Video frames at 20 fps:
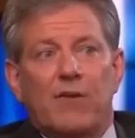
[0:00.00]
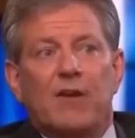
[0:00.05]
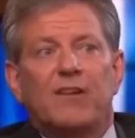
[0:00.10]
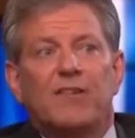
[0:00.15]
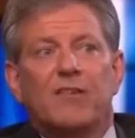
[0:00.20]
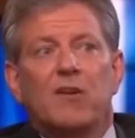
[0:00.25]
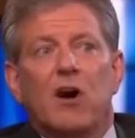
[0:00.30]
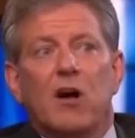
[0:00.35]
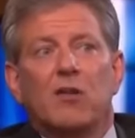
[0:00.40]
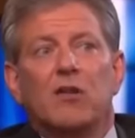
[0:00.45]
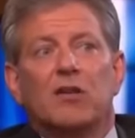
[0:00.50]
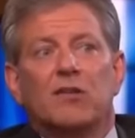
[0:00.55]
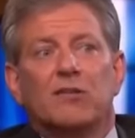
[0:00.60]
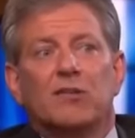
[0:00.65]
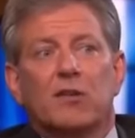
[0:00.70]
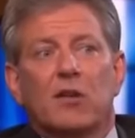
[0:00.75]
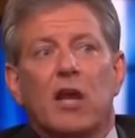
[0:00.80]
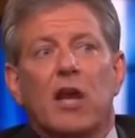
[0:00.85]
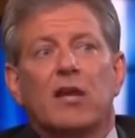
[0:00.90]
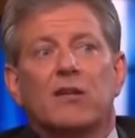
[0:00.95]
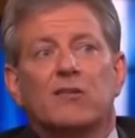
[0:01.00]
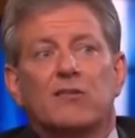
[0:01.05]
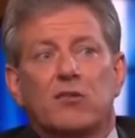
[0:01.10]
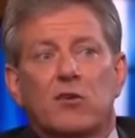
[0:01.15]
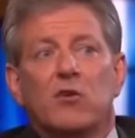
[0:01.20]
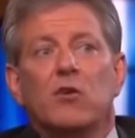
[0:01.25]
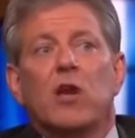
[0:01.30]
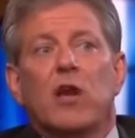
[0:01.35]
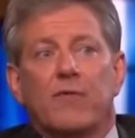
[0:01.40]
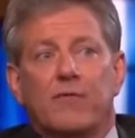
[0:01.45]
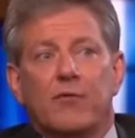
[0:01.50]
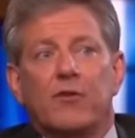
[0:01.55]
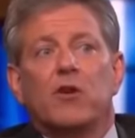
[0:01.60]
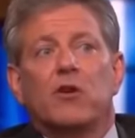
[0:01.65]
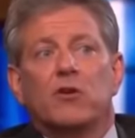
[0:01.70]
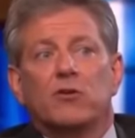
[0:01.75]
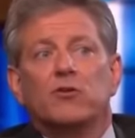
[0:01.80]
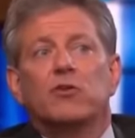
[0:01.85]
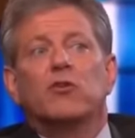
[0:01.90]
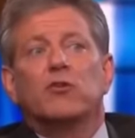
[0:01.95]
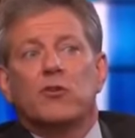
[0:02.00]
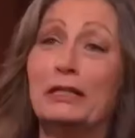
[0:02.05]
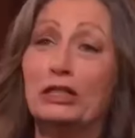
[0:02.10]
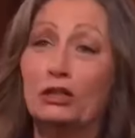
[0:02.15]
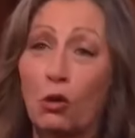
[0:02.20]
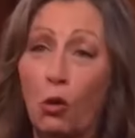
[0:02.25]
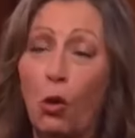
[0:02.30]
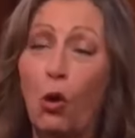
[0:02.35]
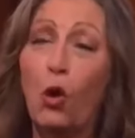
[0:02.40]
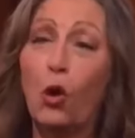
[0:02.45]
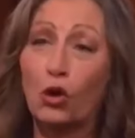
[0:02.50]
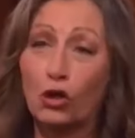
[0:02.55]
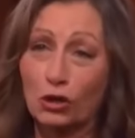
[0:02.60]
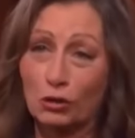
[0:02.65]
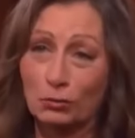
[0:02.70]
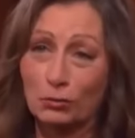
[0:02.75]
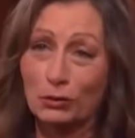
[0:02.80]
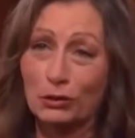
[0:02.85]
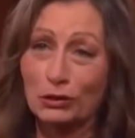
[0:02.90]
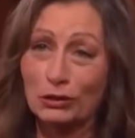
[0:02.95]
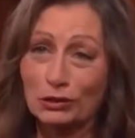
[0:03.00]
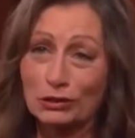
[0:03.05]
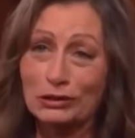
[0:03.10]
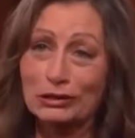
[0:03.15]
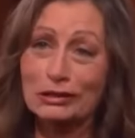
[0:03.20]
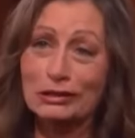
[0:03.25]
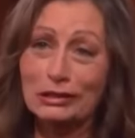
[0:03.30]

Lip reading: He saw this the last 2.5 years. You damn right he did.